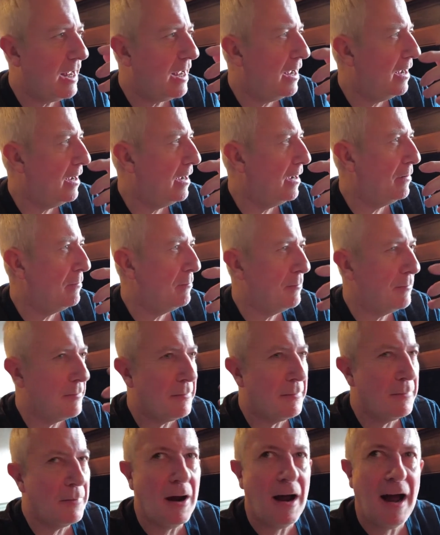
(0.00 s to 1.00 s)

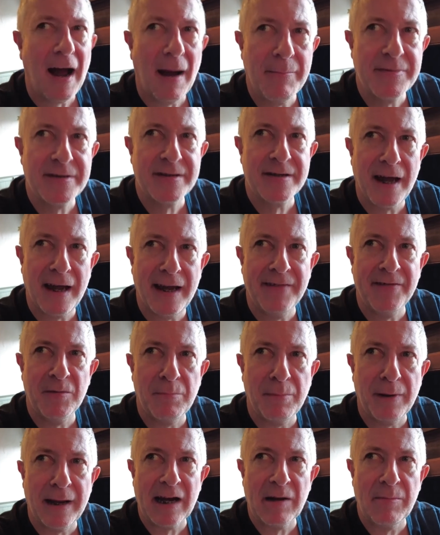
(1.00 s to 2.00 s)
I'm sat in the
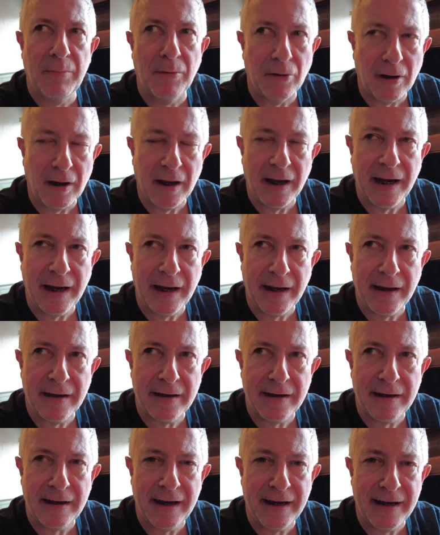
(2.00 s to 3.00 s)
Black Bull here
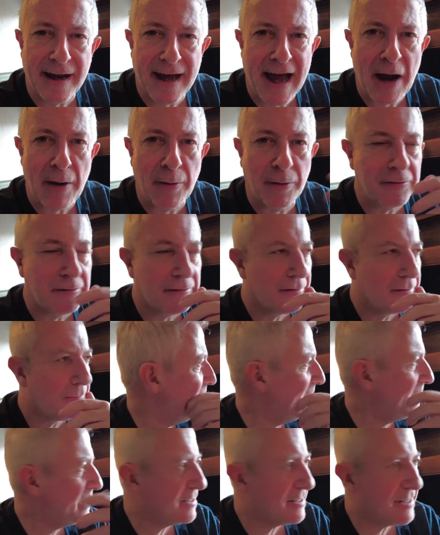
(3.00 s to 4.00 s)
in Haworth.
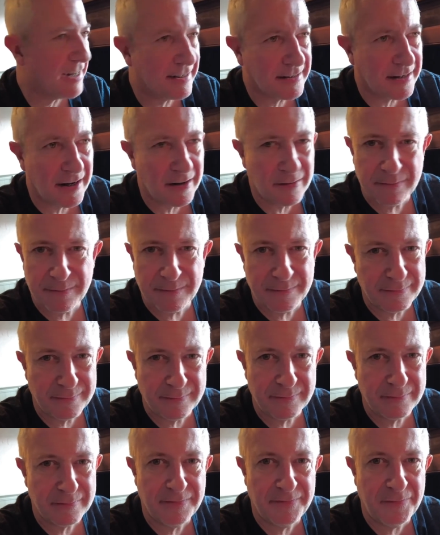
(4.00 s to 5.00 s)
It's, I don't know,
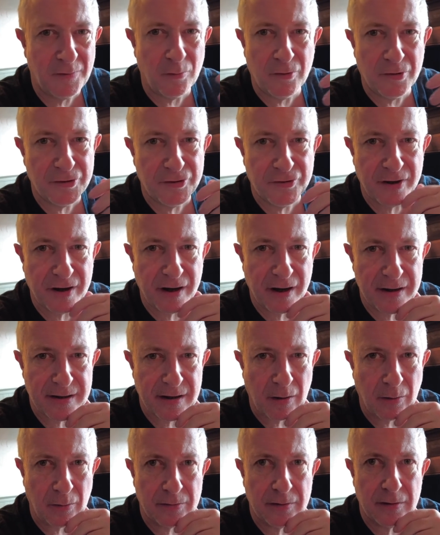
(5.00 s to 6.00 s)
400 years
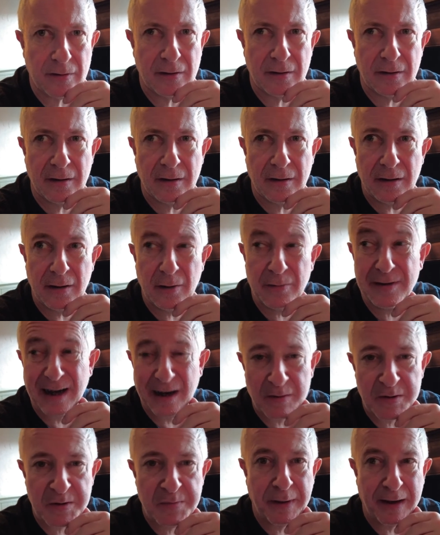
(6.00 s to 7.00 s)
old. Looks
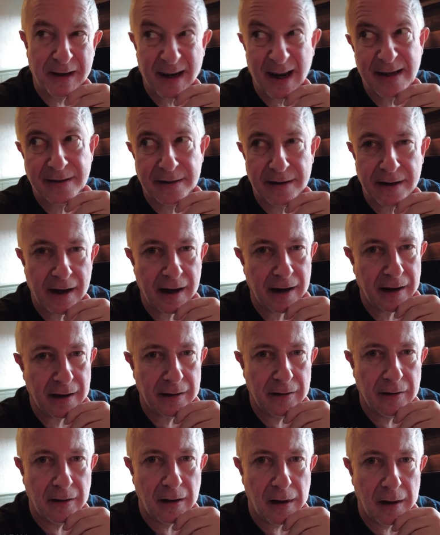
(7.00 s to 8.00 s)
like it was built yesterday.
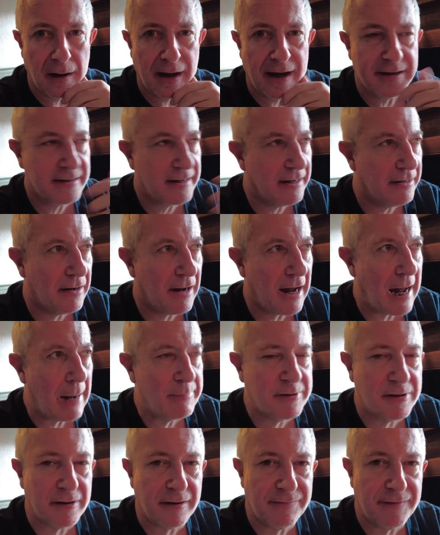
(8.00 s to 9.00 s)
It's in
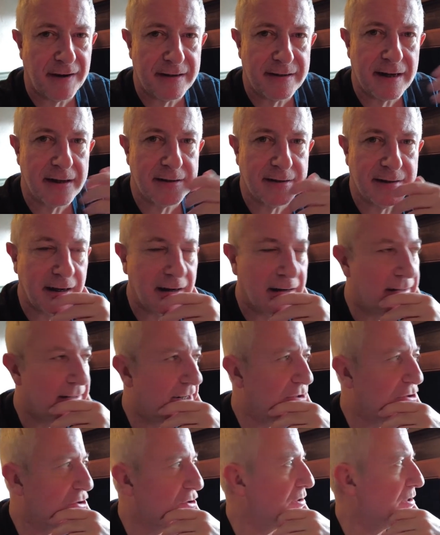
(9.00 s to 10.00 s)
absolutely fantastic
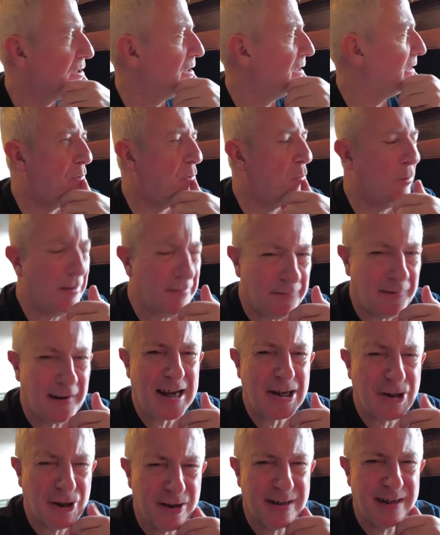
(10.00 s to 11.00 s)
condition. But we're
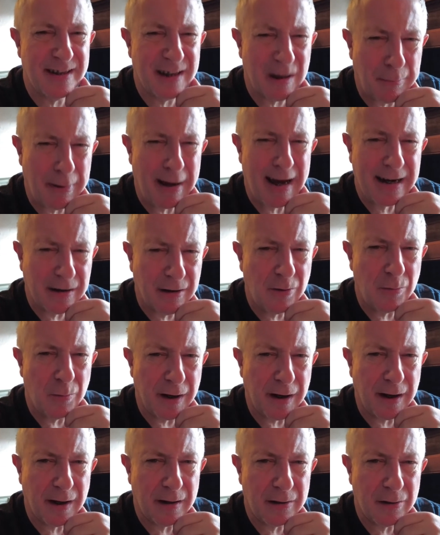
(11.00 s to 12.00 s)
flashes in the pan, aren't
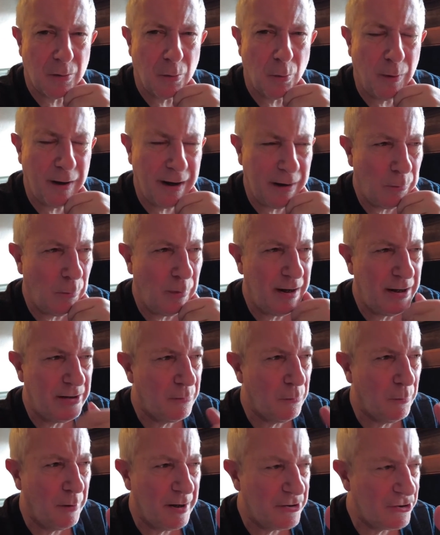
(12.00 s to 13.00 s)
we?
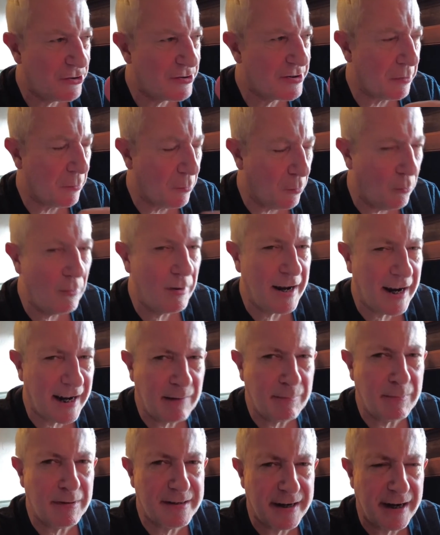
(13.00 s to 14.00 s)
We're just
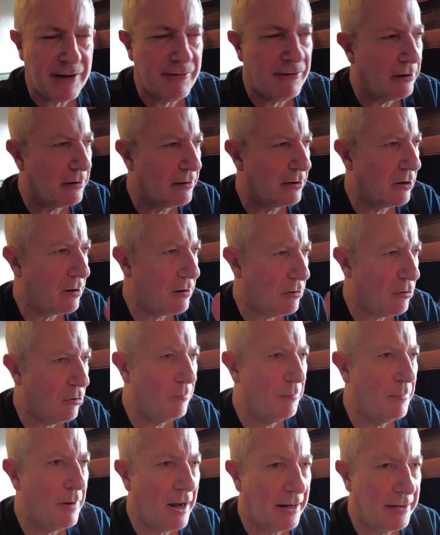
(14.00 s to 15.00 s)
organic material that
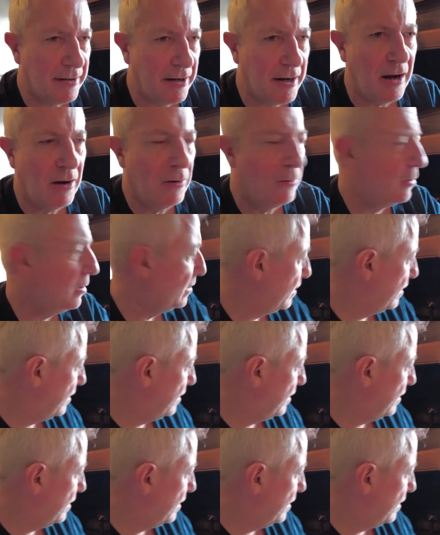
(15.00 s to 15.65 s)
come and go.